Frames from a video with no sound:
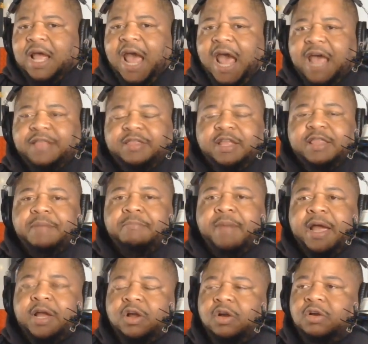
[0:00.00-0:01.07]
And then they
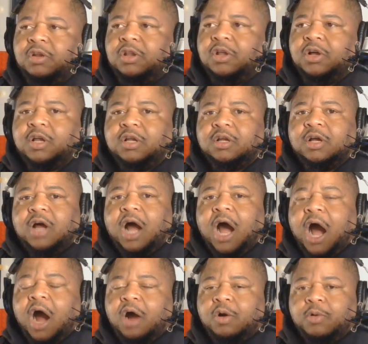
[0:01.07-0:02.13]
make her look
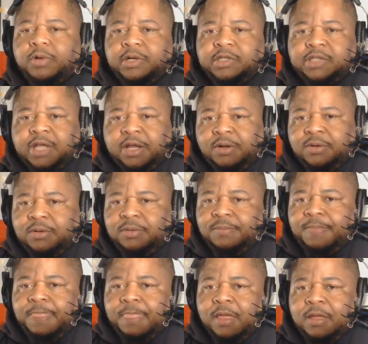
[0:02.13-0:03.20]
awkward as hell.
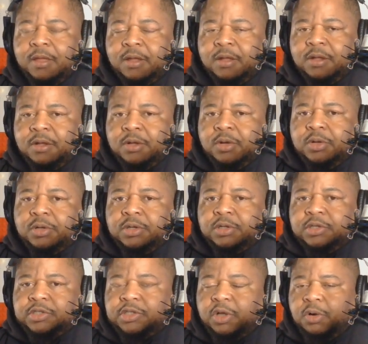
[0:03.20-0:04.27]

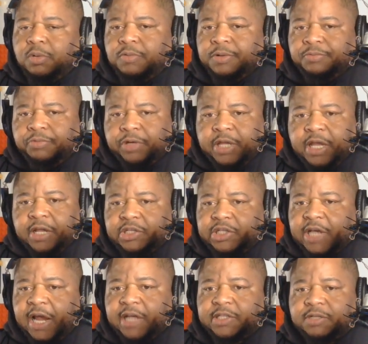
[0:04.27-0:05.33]
So with Rakia
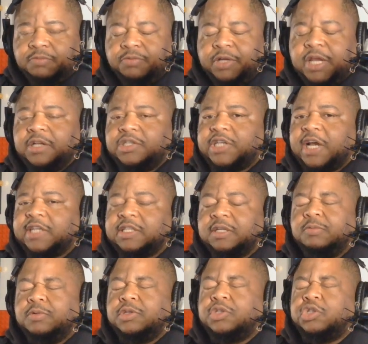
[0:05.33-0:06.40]
Jackson would
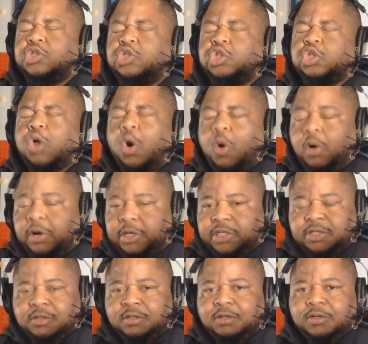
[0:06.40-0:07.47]

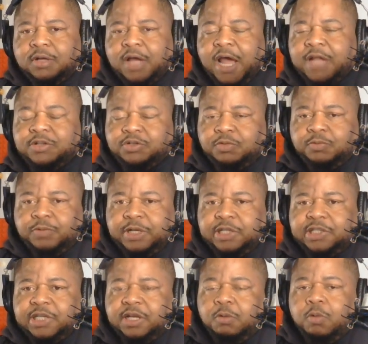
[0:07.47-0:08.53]
torch Angel
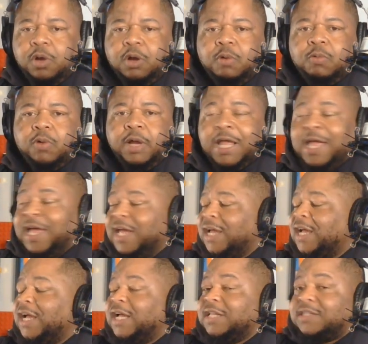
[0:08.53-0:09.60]
Reese in a one-on-one.
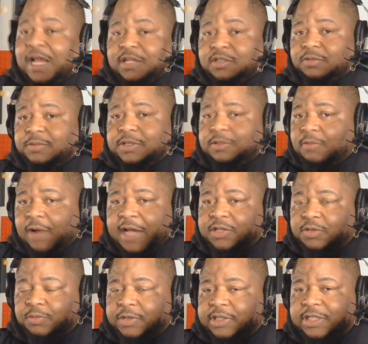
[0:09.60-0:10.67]
That's the reason why
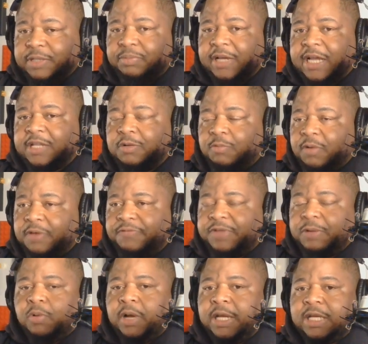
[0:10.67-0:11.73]
Angel Reese didn't play in the
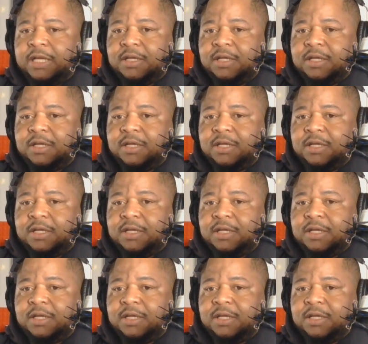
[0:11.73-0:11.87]
1v1.